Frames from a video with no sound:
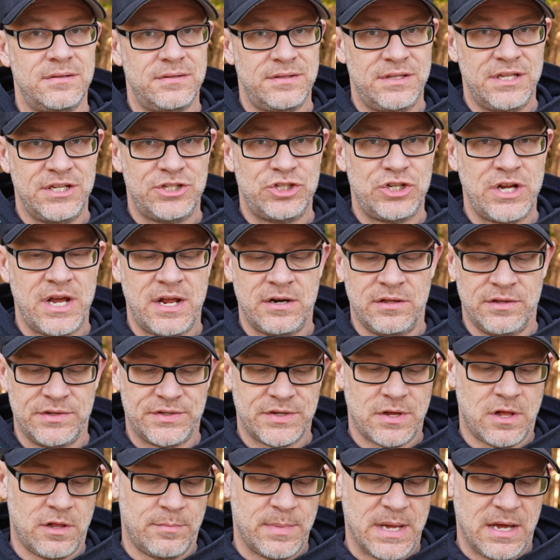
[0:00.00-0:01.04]
this channel is
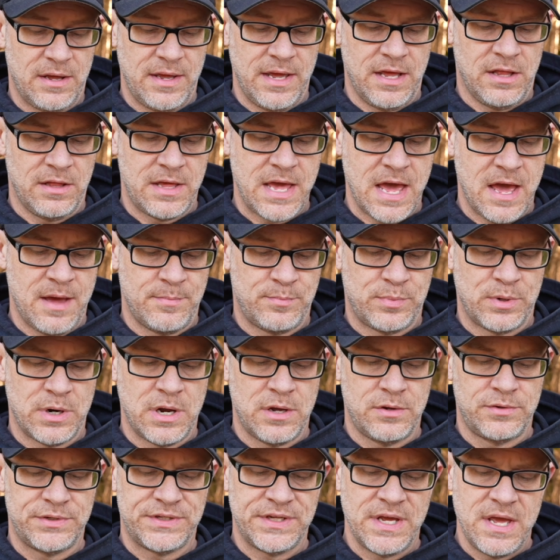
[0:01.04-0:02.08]
all about Hellcat
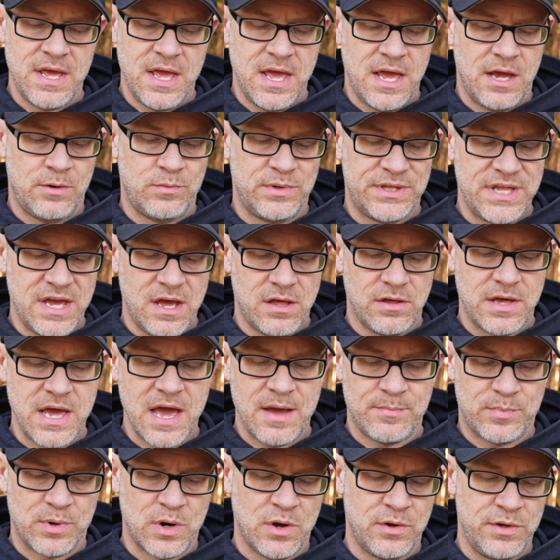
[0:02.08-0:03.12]
Pros, and with the
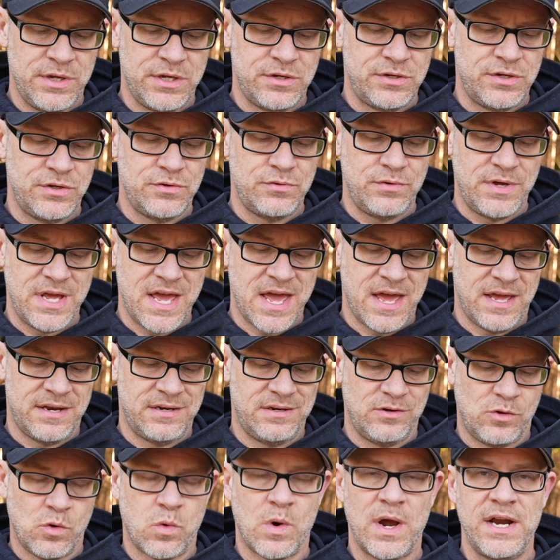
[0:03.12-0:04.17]
Hellcat Pro, you do
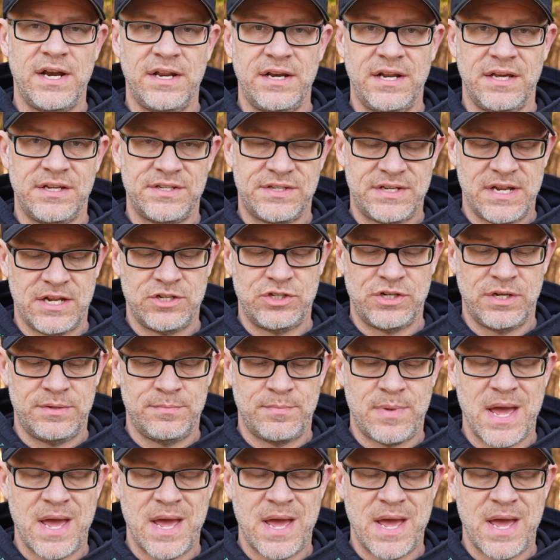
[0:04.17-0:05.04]
get quite an extension